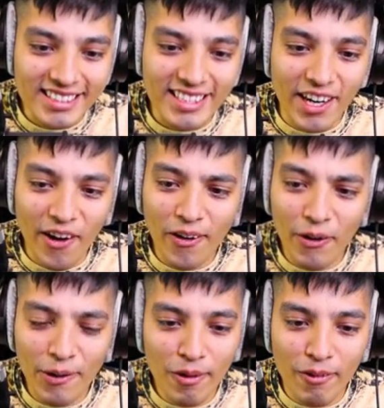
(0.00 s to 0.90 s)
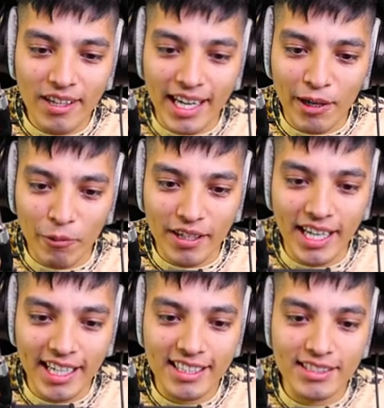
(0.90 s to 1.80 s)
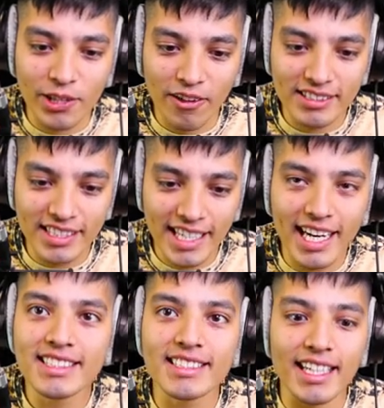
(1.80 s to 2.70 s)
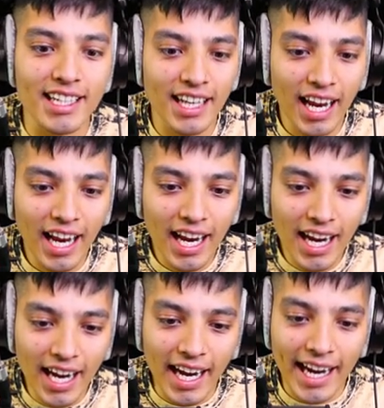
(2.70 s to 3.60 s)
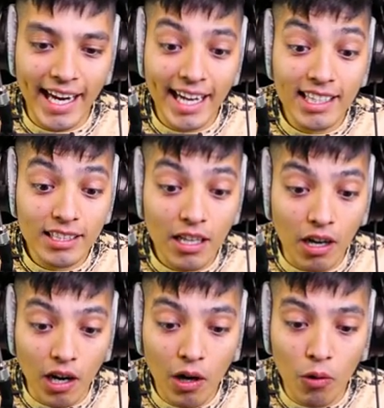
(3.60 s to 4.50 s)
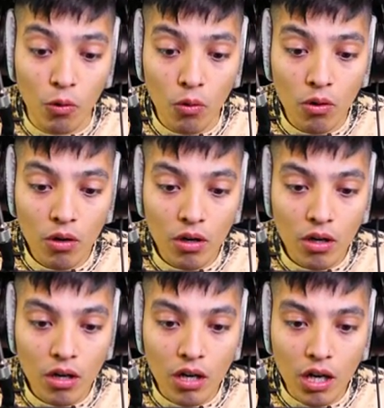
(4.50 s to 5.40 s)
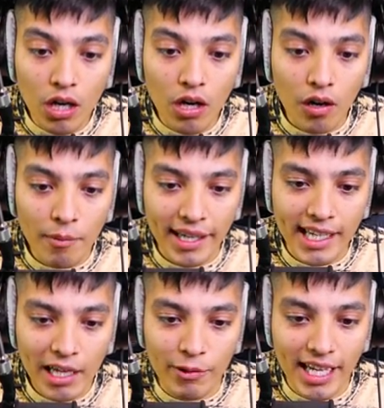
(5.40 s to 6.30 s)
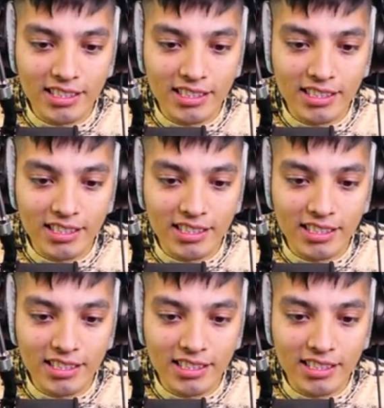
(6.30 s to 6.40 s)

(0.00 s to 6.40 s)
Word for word: let's go. And we're headed towards the exit. And, oh. Oh my god, we